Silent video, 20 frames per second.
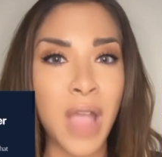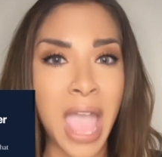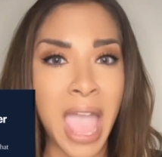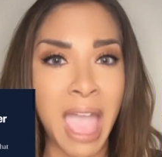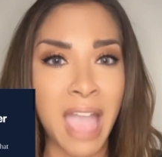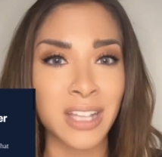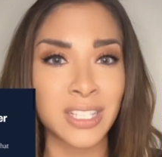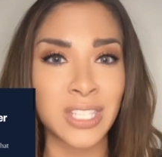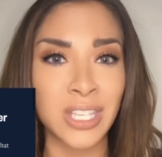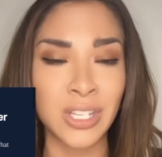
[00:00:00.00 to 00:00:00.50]

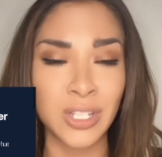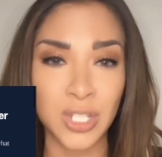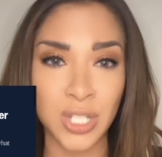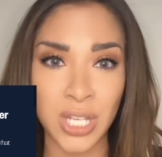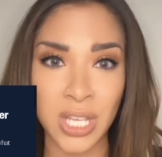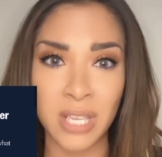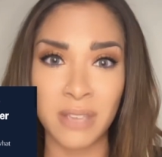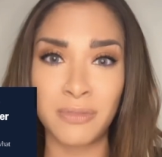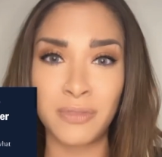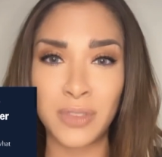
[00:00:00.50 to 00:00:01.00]
acting
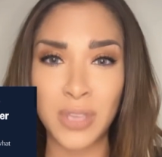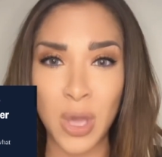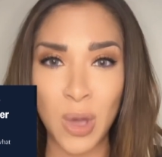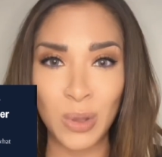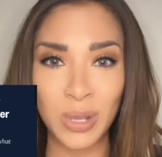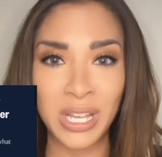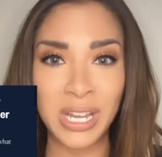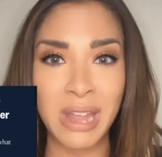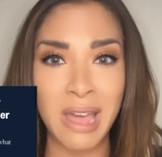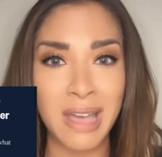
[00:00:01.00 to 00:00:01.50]
Chief
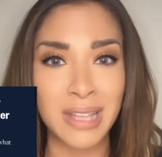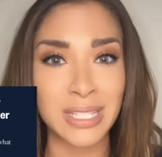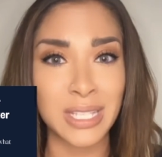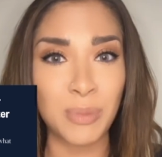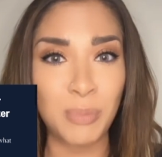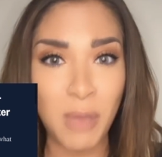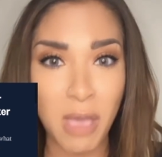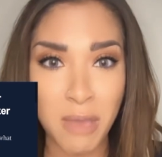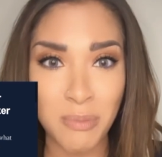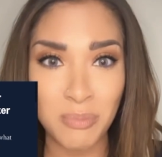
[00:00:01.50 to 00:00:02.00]

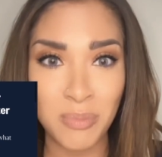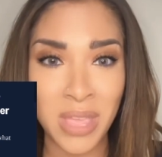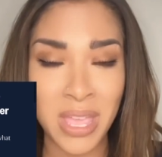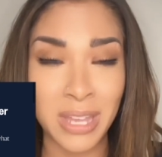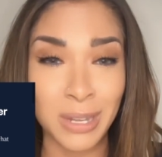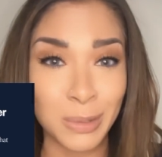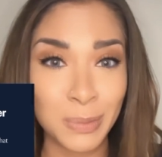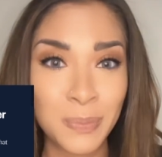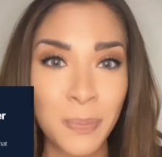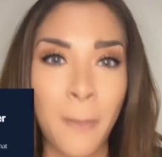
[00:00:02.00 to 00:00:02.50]
Yogananda
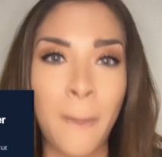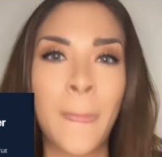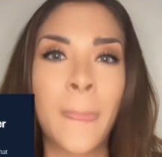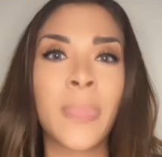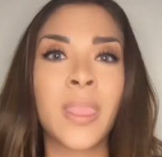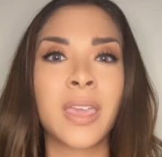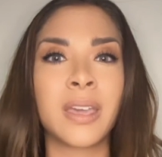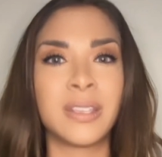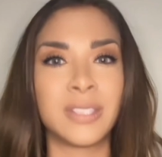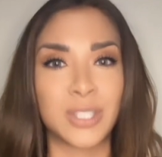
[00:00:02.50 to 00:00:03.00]

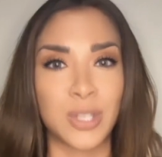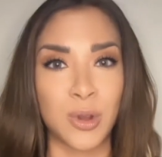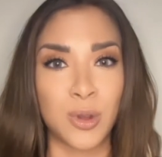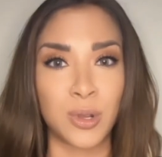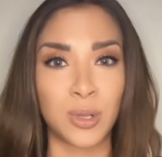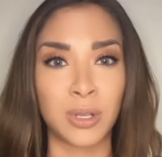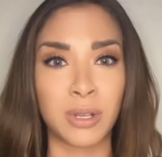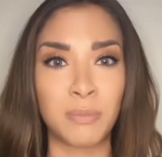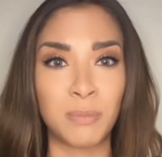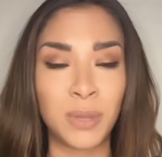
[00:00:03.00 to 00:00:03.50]
Pittman.
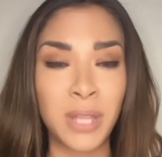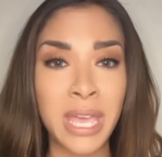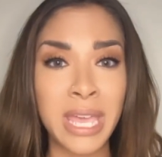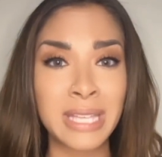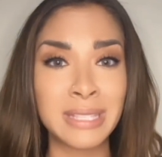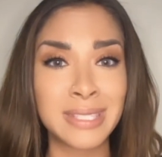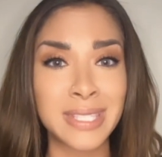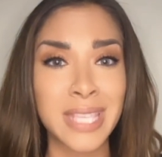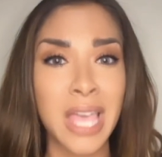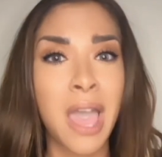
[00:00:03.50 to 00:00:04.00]
Internal
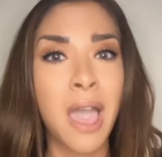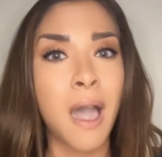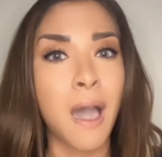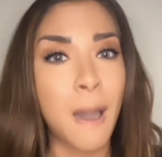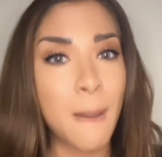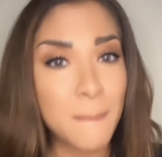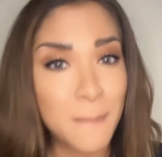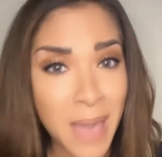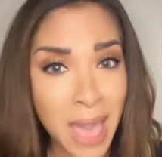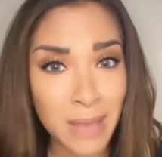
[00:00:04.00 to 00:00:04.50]
complaints
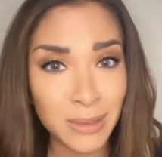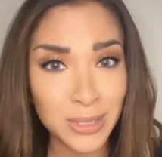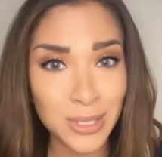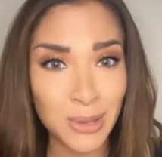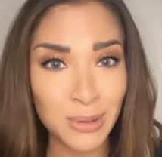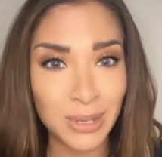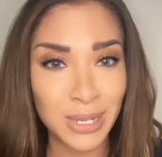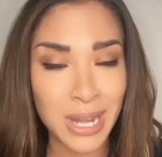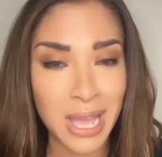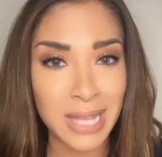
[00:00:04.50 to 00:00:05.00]
about
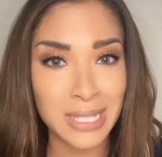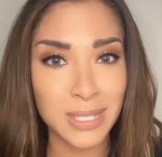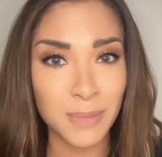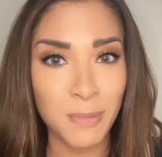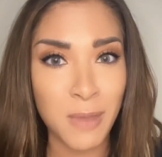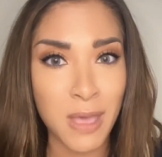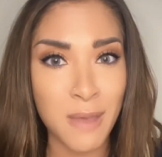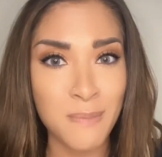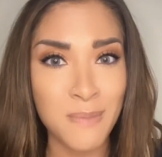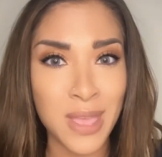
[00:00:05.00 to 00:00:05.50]
Yogananda
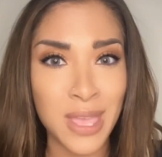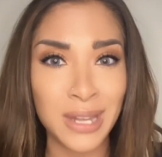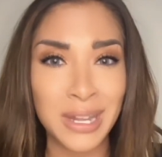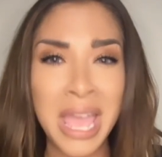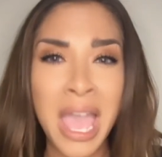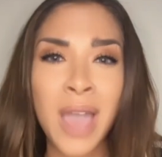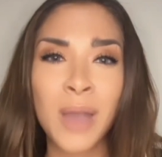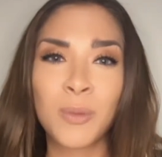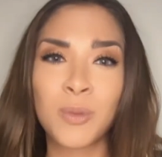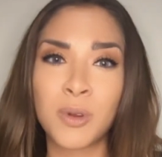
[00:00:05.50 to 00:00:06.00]
Pittman
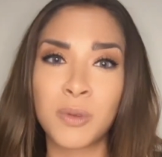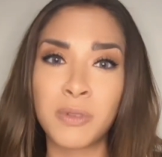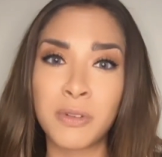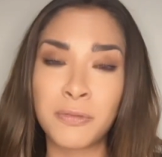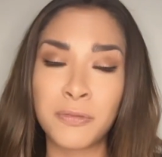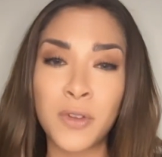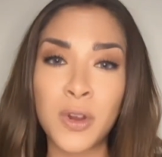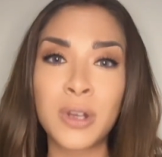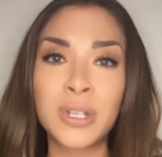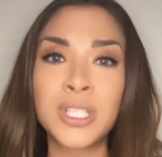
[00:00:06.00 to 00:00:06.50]
were
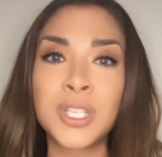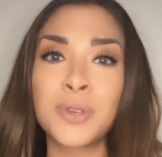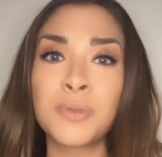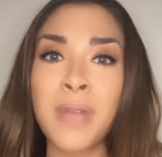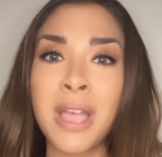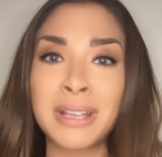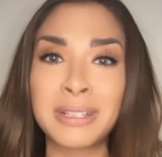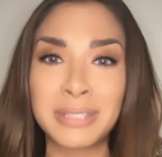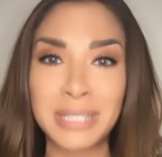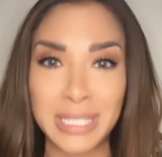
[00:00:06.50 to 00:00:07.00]
referred
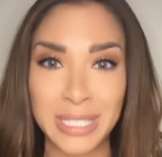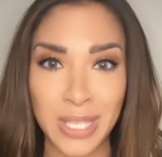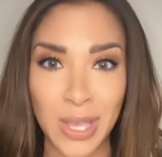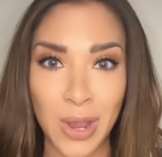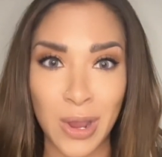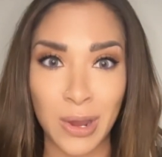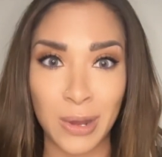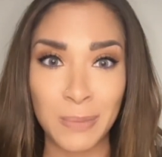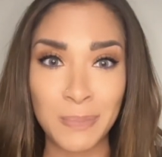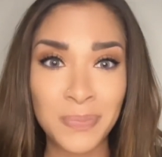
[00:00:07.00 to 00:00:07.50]
directly to
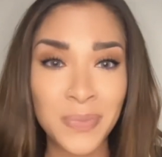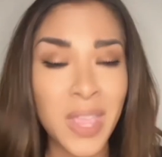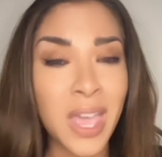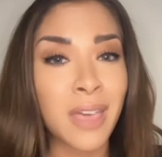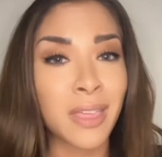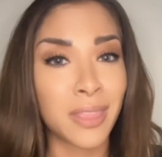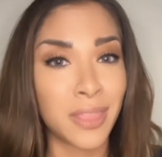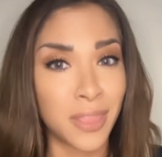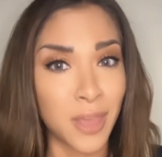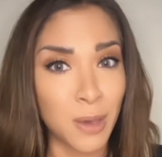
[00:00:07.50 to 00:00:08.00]
her.
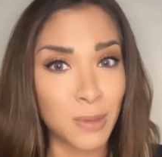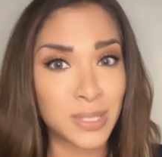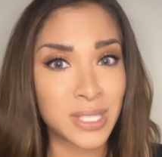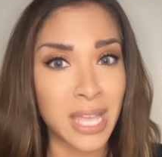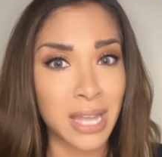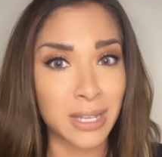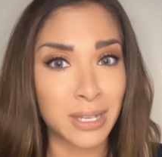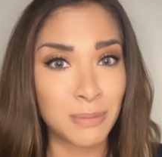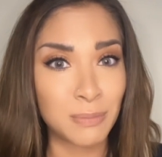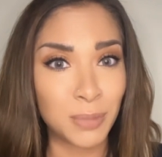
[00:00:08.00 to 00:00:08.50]
Those
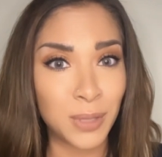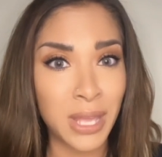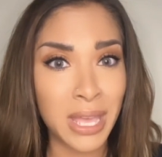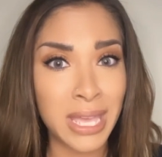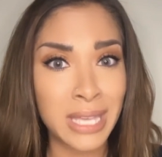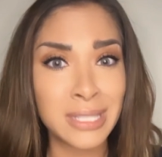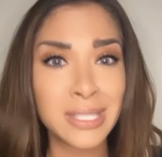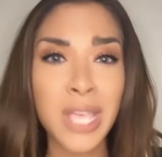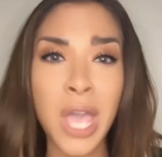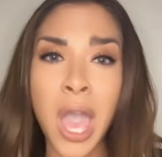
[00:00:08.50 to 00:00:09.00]
that
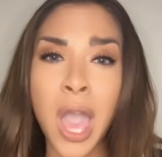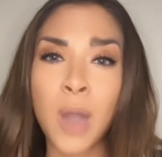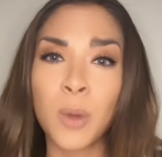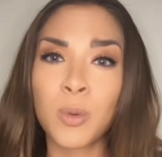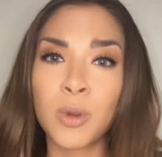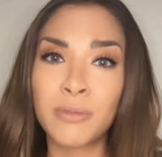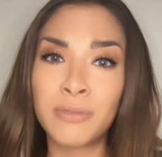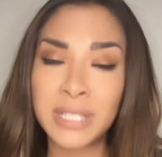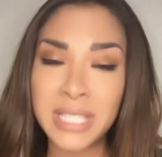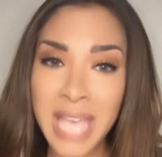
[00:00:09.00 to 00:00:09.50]
complained
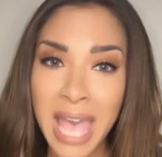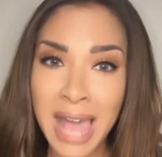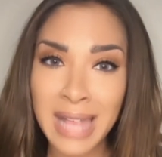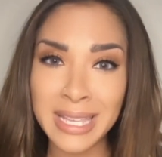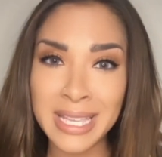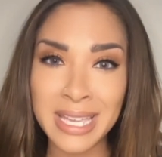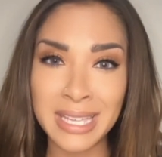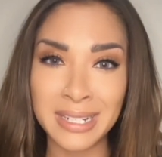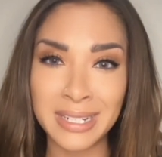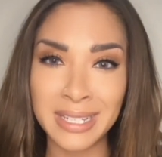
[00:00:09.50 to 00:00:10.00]
were
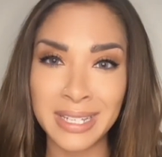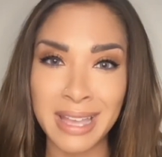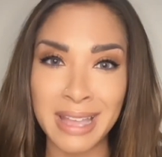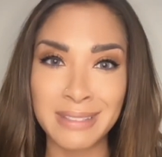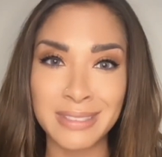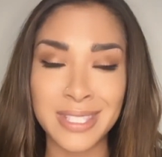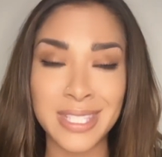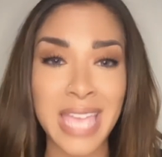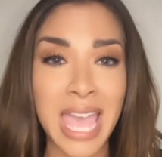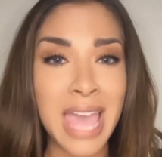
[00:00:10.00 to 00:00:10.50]
retaliated
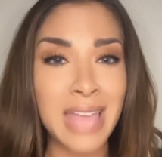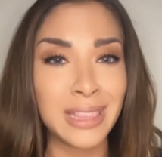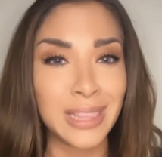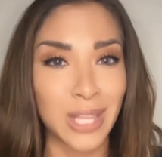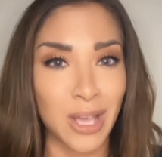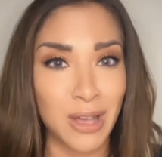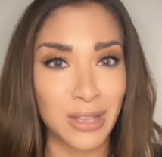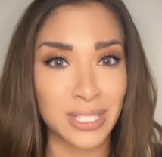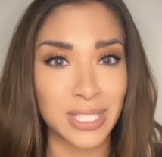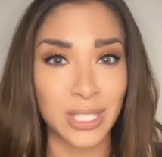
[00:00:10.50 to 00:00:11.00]
against and
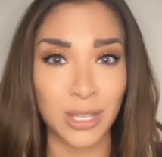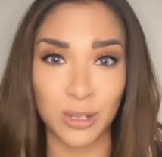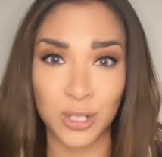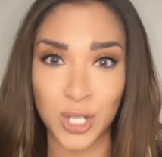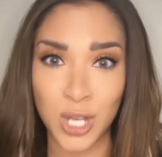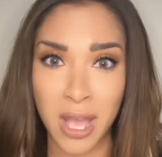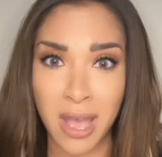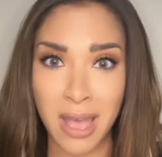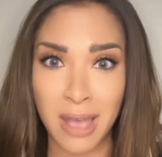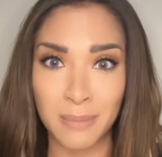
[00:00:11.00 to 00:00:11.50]
lost their
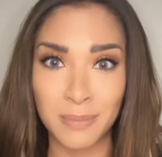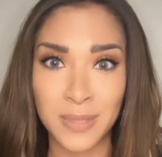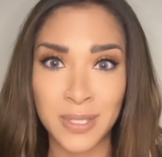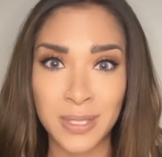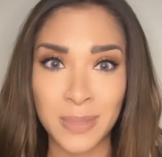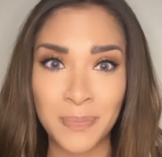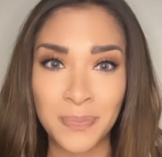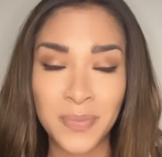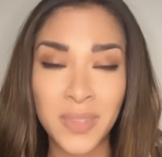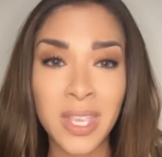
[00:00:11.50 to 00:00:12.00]

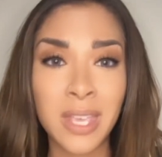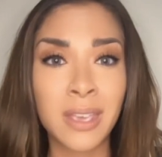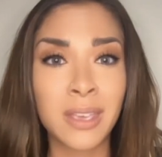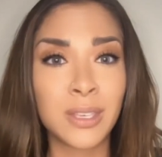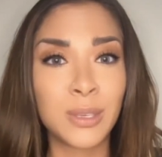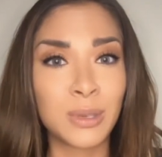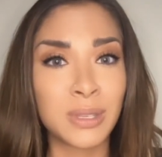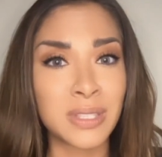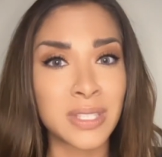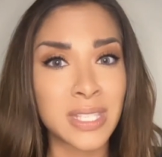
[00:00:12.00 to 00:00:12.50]
jobs.
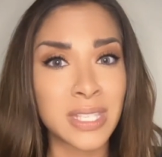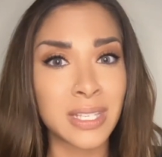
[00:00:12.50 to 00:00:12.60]
You can see a